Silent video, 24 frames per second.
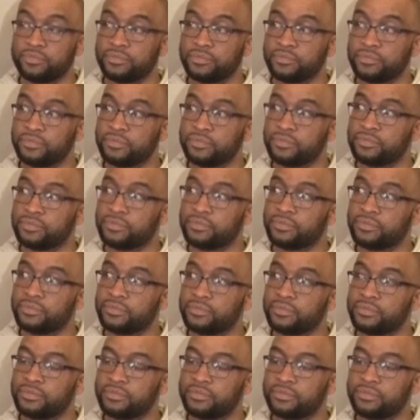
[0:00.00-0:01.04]

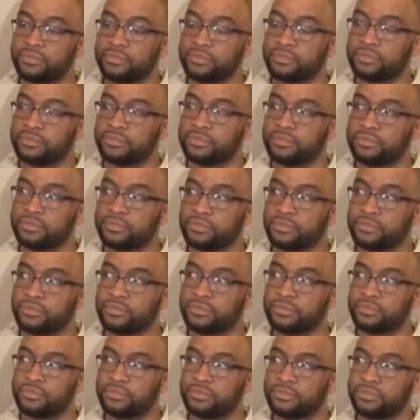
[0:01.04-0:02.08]

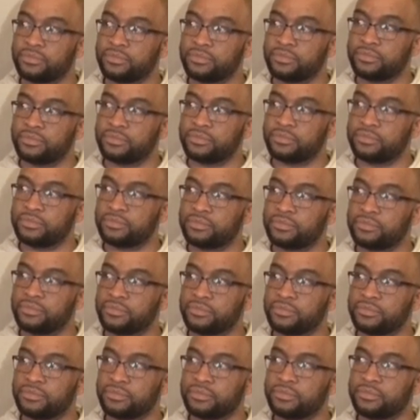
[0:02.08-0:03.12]

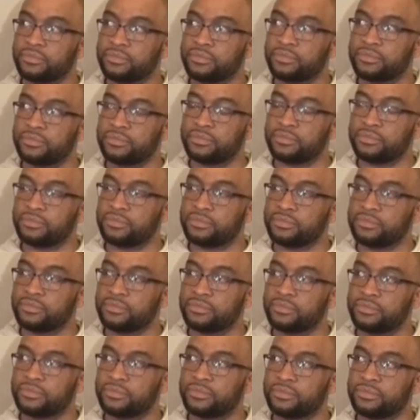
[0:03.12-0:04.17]

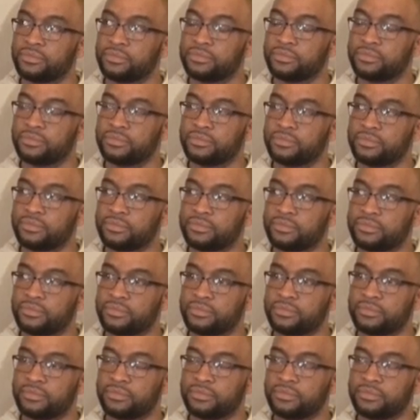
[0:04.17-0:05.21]
[no speech]